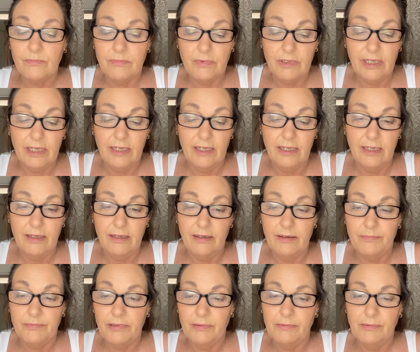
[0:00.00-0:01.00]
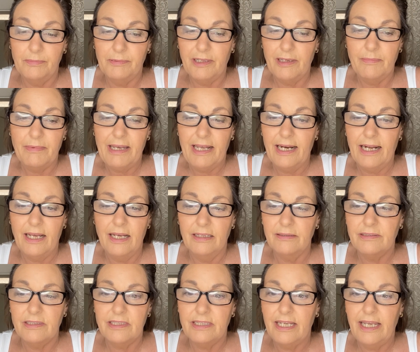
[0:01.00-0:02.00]
probably about
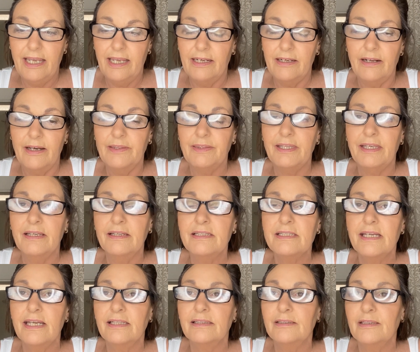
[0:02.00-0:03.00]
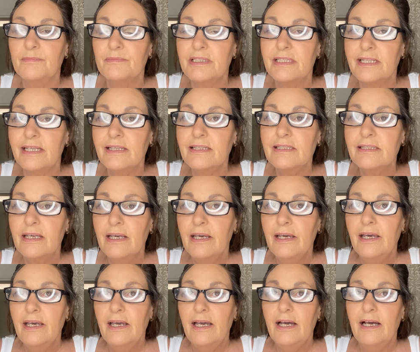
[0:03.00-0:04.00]
10, I think 10 lipsticks.
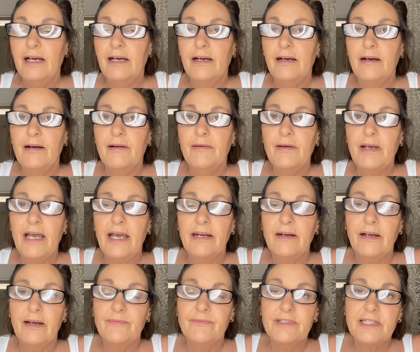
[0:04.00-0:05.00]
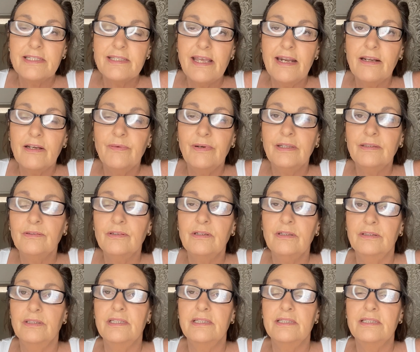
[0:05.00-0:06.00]
And I've just had a quick look
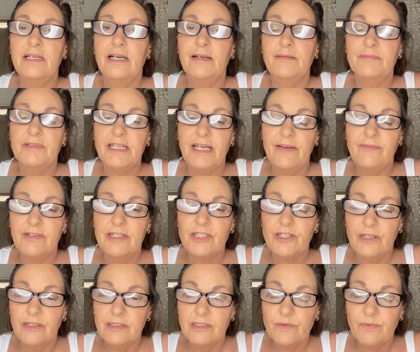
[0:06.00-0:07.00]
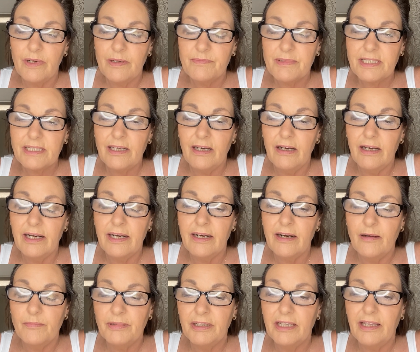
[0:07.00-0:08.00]
on the David Jones website, and
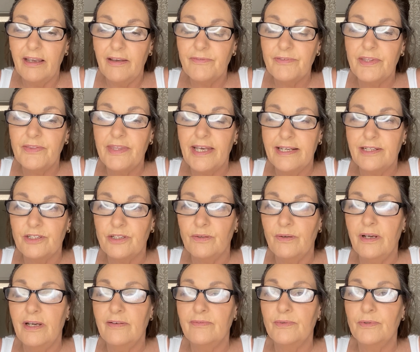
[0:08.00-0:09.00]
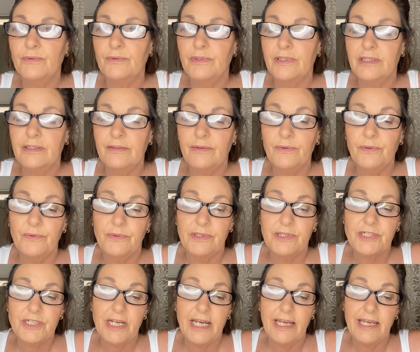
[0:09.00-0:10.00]
I believe that they do have all the
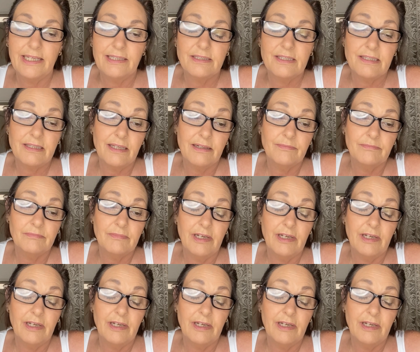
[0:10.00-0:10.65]
shades that